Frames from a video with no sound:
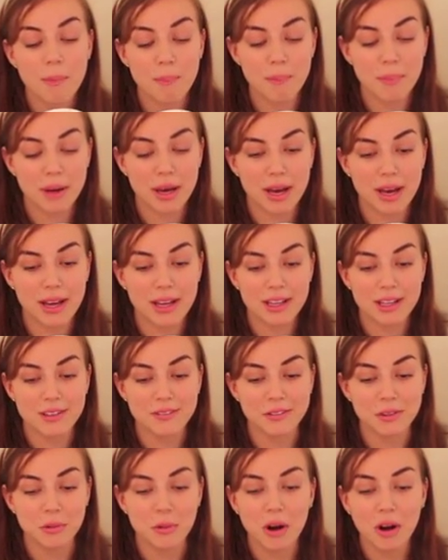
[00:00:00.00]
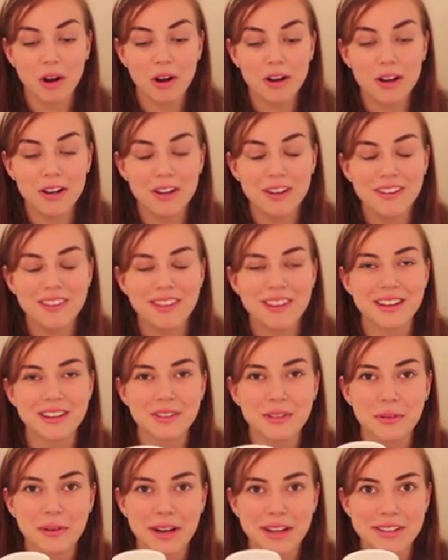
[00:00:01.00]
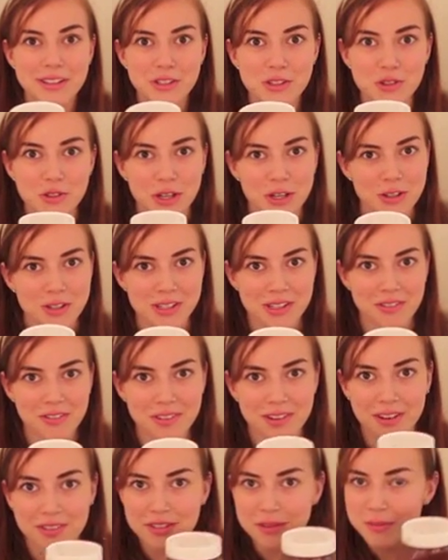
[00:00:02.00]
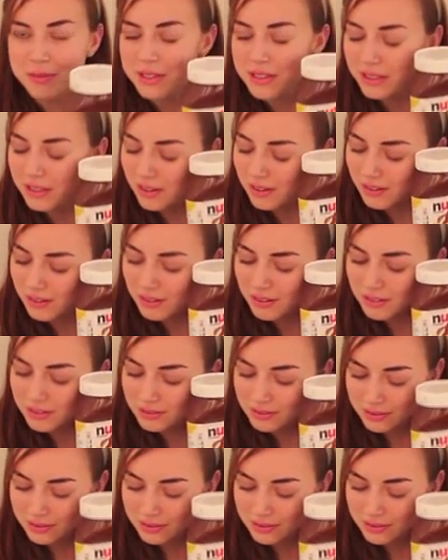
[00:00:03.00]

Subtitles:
But if you are, then go ahead and enjoy yourself and have some Nutella.